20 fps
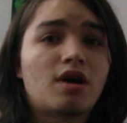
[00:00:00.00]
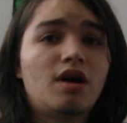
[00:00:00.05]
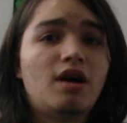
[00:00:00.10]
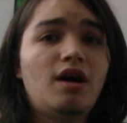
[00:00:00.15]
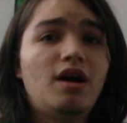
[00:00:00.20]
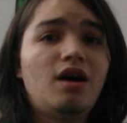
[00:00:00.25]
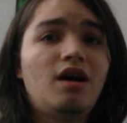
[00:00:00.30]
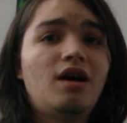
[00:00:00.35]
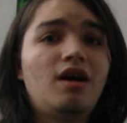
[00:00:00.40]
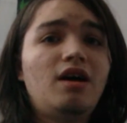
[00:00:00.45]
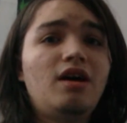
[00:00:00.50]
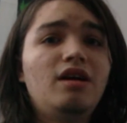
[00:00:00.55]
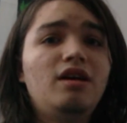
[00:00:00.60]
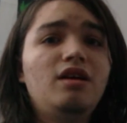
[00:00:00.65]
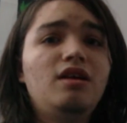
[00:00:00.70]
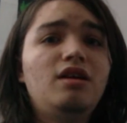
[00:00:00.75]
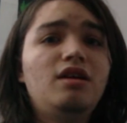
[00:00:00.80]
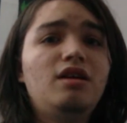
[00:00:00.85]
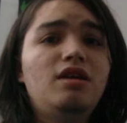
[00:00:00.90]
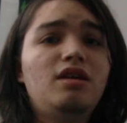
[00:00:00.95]
high.
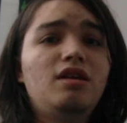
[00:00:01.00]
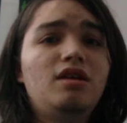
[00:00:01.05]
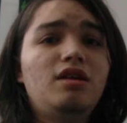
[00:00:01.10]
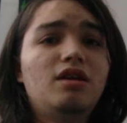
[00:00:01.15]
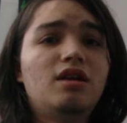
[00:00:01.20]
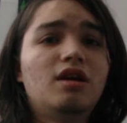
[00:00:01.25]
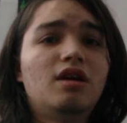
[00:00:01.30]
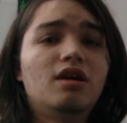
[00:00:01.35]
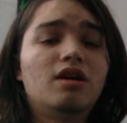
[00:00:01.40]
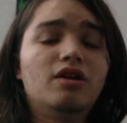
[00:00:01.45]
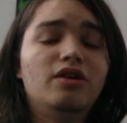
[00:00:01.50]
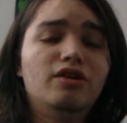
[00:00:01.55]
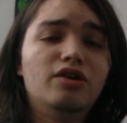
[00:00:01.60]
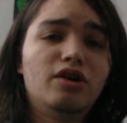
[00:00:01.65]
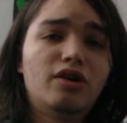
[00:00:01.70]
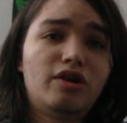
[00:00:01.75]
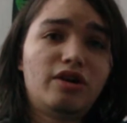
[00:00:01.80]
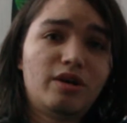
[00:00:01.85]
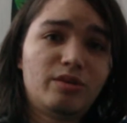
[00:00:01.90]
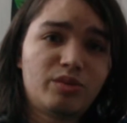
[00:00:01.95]
You
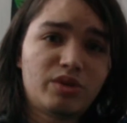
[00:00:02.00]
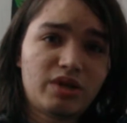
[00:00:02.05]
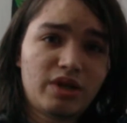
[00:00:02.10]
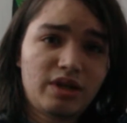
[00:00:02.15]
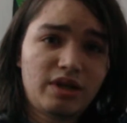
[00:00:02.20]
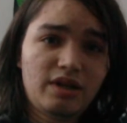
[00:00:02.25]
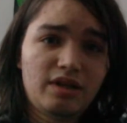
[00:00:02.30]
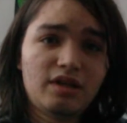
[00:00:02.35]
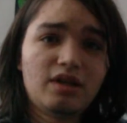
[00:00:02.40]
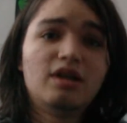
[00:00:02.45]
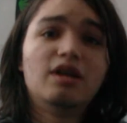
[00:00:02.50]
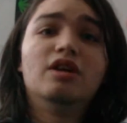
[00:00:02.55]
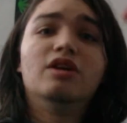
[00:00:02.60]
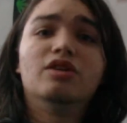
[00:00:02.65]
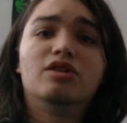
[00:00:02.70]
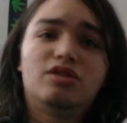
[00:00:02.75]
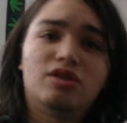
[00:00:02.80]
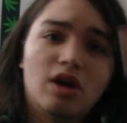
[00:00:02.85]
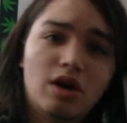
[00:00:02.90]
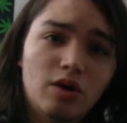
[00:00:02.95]
know what I'm saying?
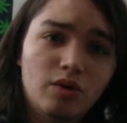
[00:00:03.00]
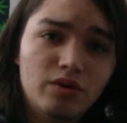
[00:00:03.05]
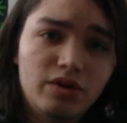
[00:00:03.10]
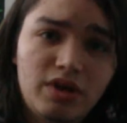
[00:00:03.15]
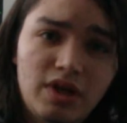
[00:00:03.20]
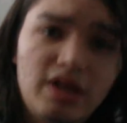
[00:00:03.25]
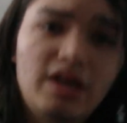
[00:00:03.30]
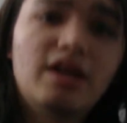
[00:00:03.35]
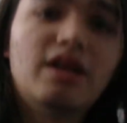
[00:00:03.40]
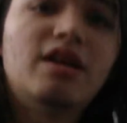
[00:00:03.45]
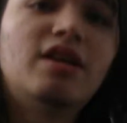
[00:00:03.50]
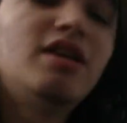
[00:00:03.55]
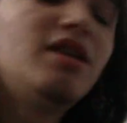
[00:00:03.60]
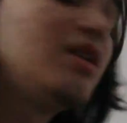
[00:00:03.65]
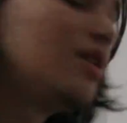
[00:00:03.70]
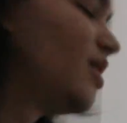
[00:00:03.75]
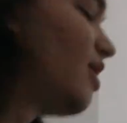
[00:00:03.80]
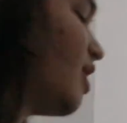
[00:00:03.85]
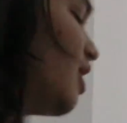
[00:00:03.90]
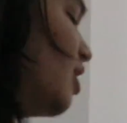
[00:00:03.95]
So, yeah.
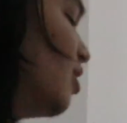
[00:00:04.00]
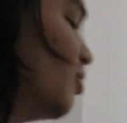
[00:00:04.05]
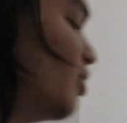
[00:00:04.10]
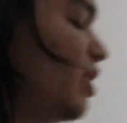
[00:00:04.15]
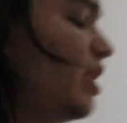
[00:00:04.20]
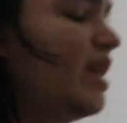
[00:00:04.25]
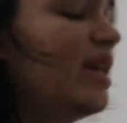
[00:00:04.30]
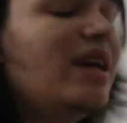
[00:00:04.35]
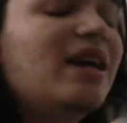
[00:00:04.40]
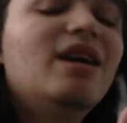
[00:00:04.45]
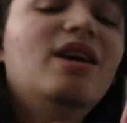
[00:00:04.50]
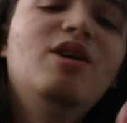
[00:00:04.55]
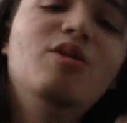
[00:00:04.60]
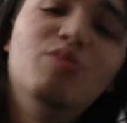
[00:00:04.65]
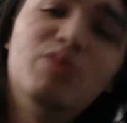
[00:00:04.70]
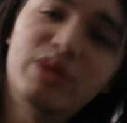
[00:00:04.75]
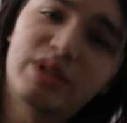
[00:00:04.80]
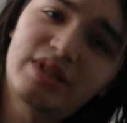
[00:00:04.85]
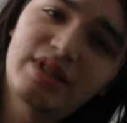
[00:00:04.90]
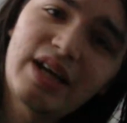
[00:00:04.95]
But, yeah,
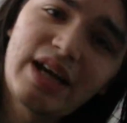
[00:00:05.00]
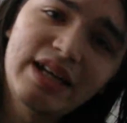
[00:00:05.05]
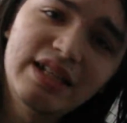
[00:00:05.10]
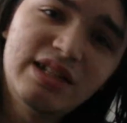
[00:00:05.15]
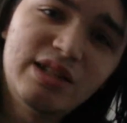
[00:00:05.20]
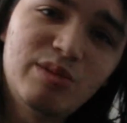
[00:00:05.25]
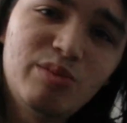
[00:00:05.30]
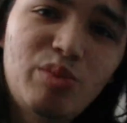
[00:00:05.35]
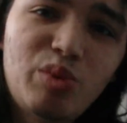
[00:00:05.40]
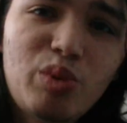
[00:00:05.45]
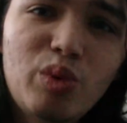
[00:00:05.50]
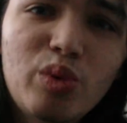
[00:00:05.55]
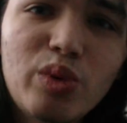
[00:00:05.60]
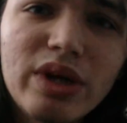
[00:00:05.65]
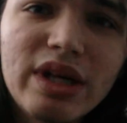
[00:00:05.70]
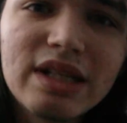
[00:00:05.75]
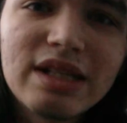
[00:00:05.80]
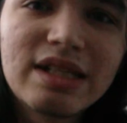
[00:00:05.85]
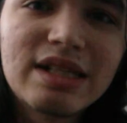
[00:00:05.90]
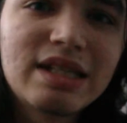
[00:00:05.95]
besides the
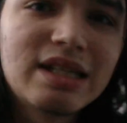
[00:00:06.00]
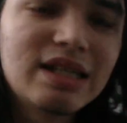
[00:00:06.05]
point,